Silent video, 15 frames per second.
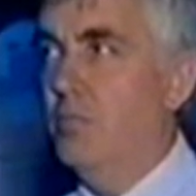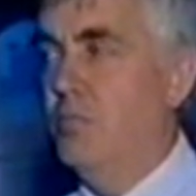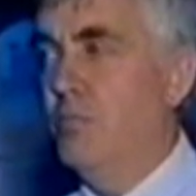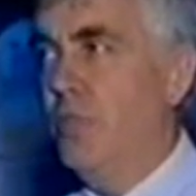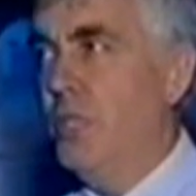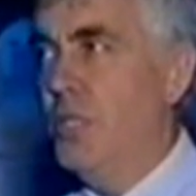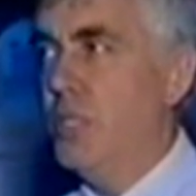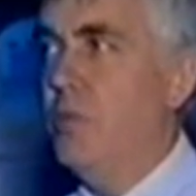
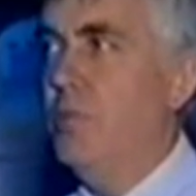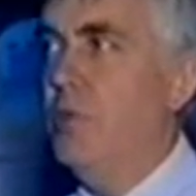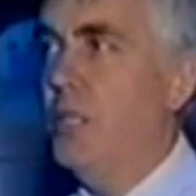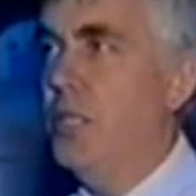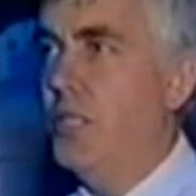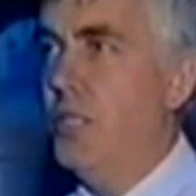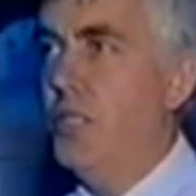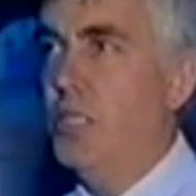Marine
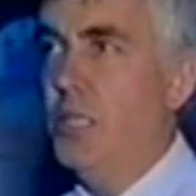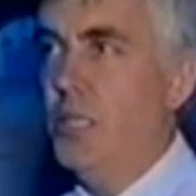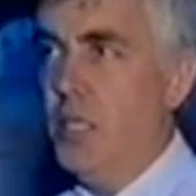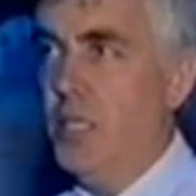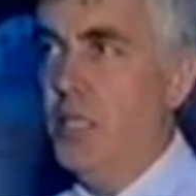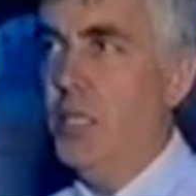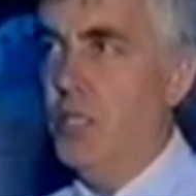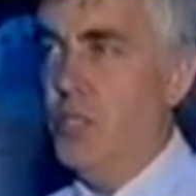simulation is an
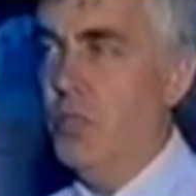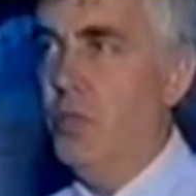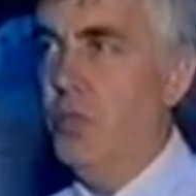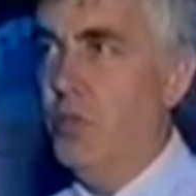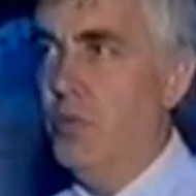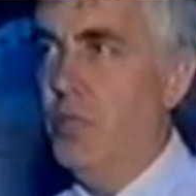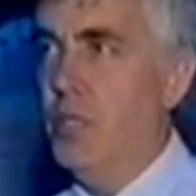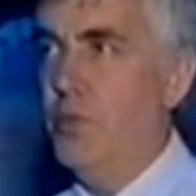ideal
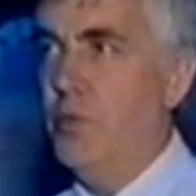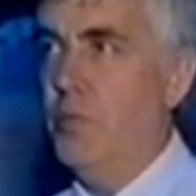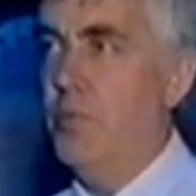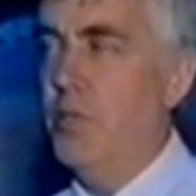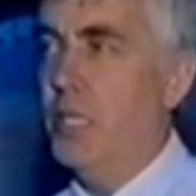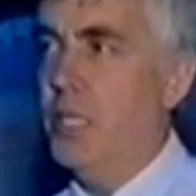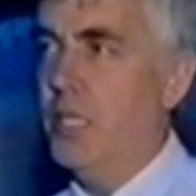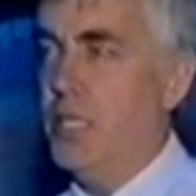tool really for
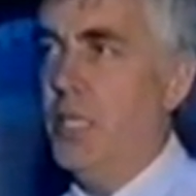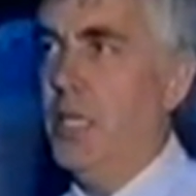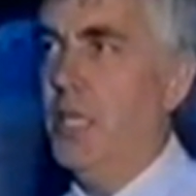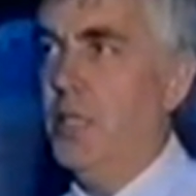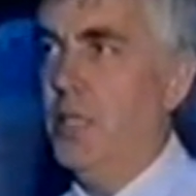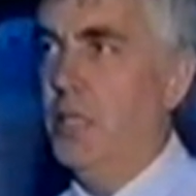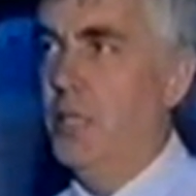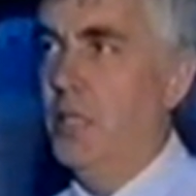bringing
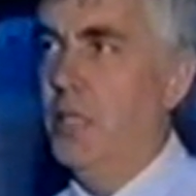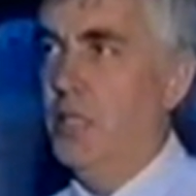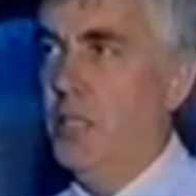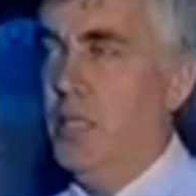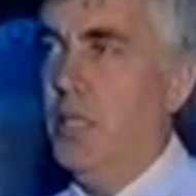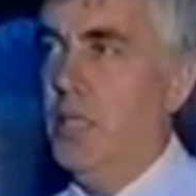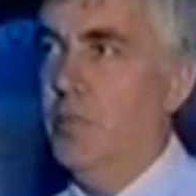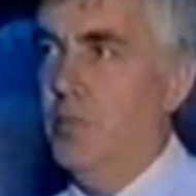together
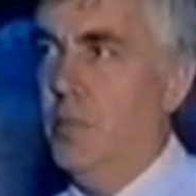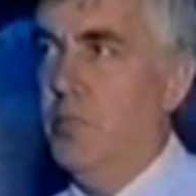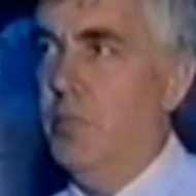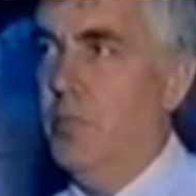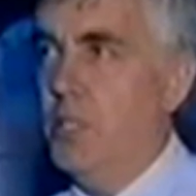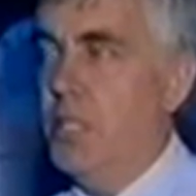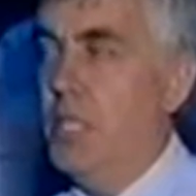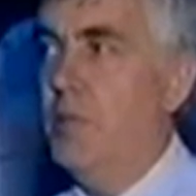a
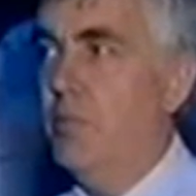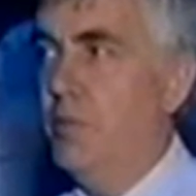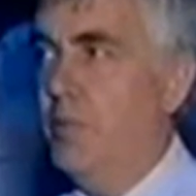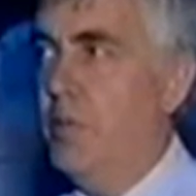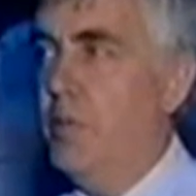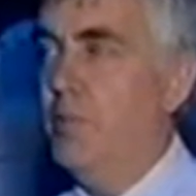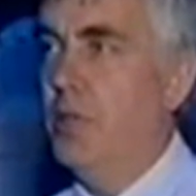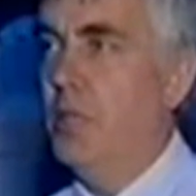team
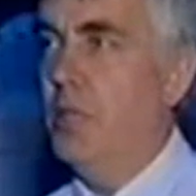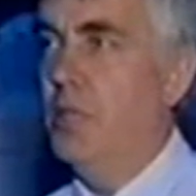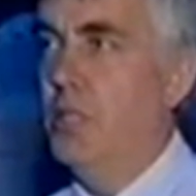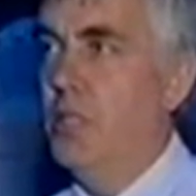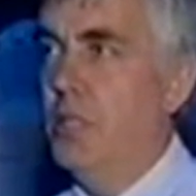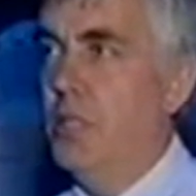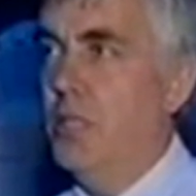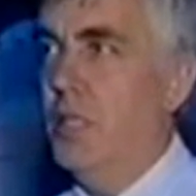of people
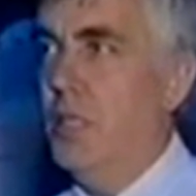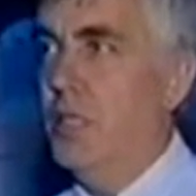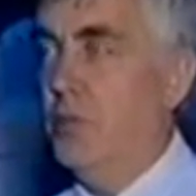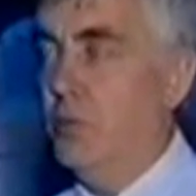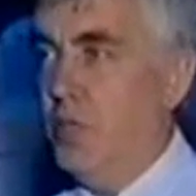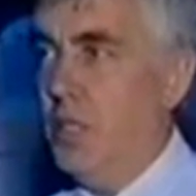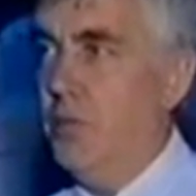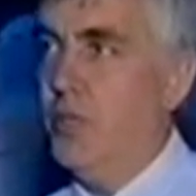
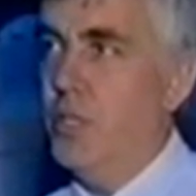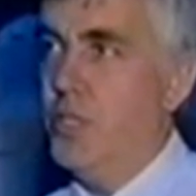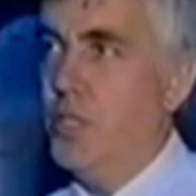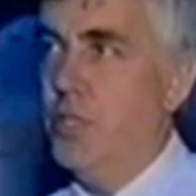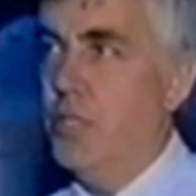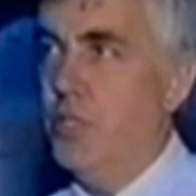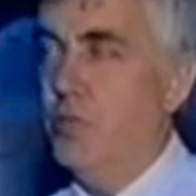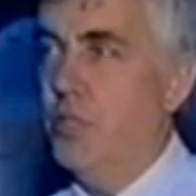that will
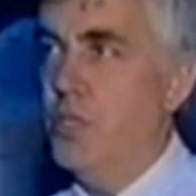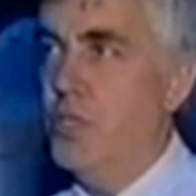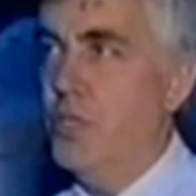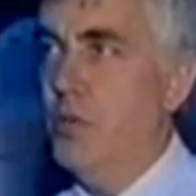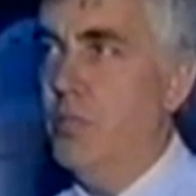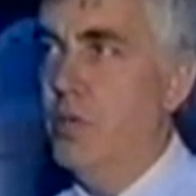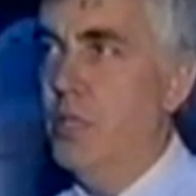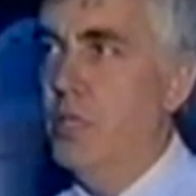eventually do the
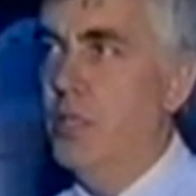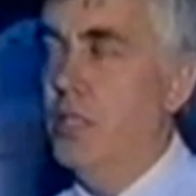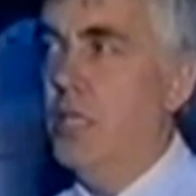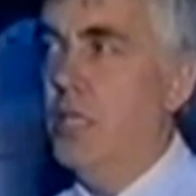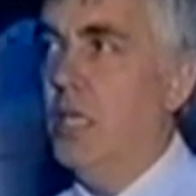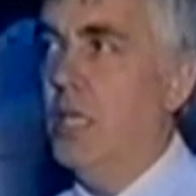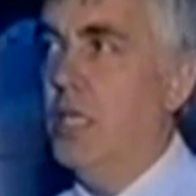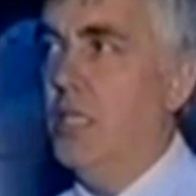job.
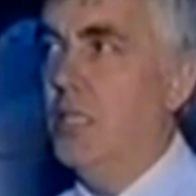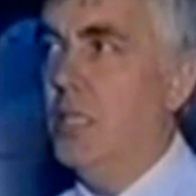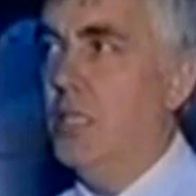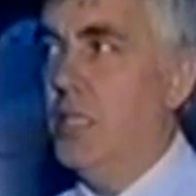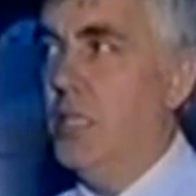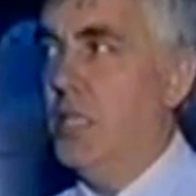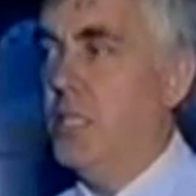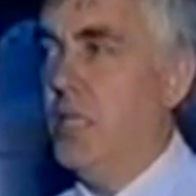And
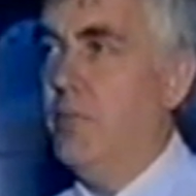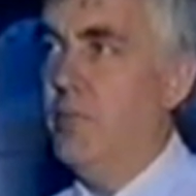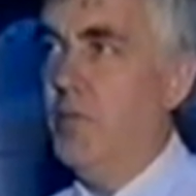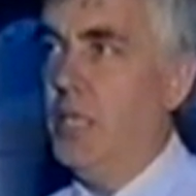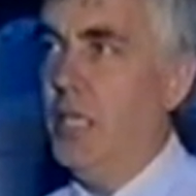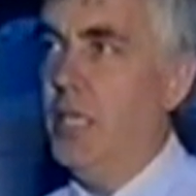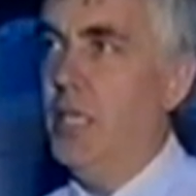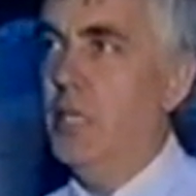as an
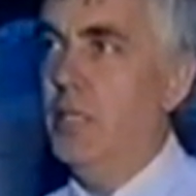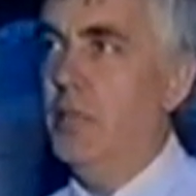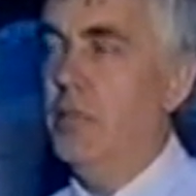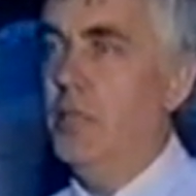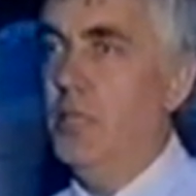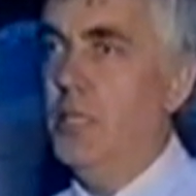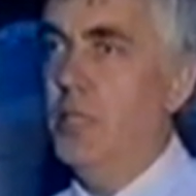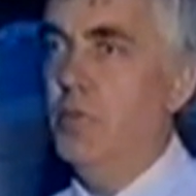example here,
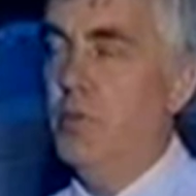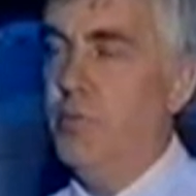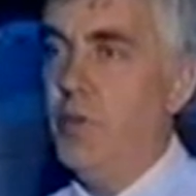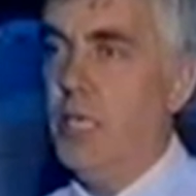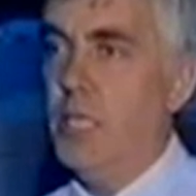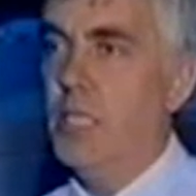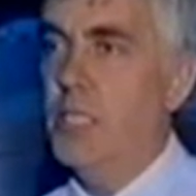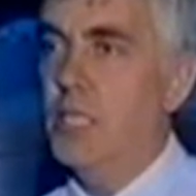we've
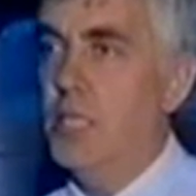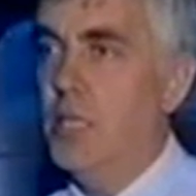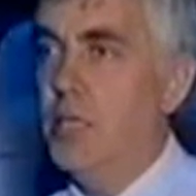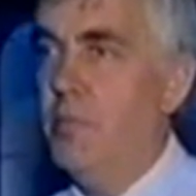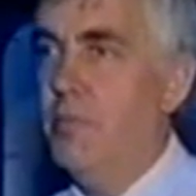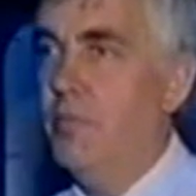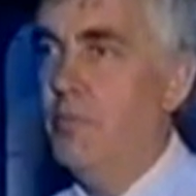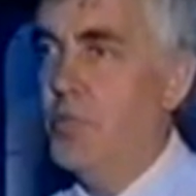had
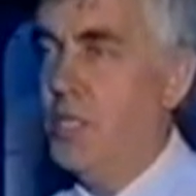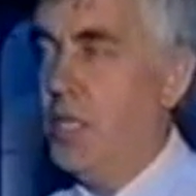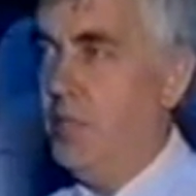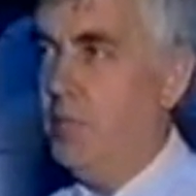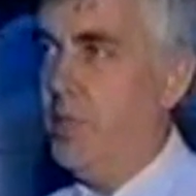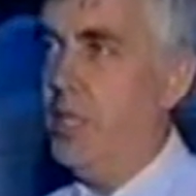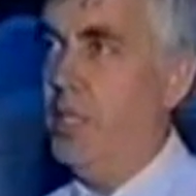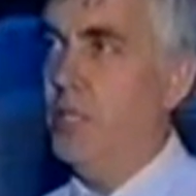
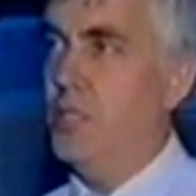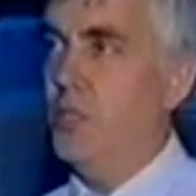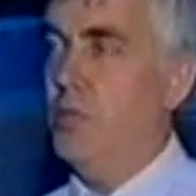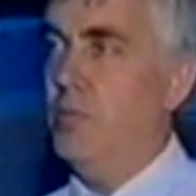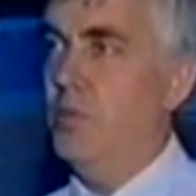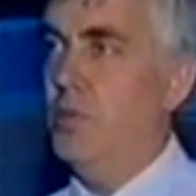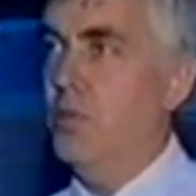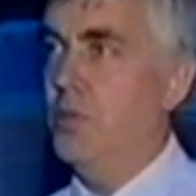Tyne pilots
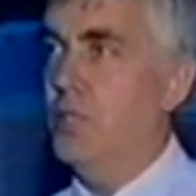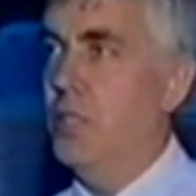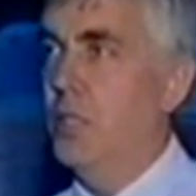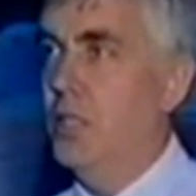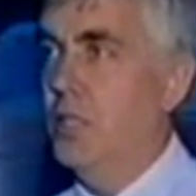on board.